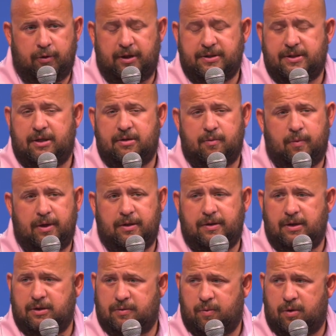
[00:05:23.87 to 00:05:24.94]
That's not the way
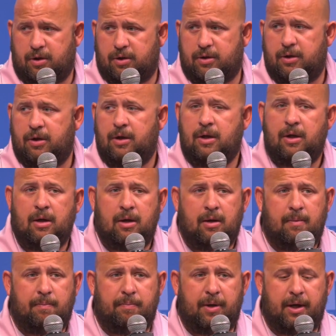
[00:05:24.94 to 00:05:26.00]
things work. Yeah
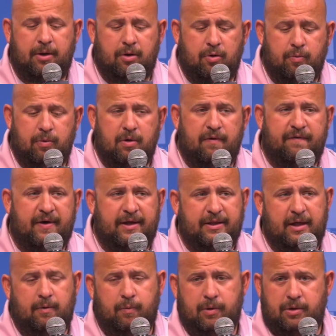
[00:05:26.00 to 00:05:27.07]
but you will find
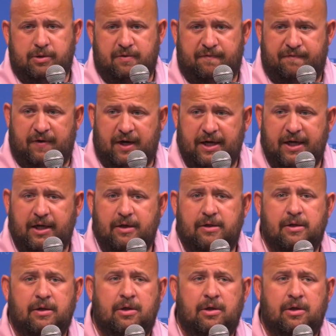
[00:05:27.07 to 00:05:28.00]
that will to fight.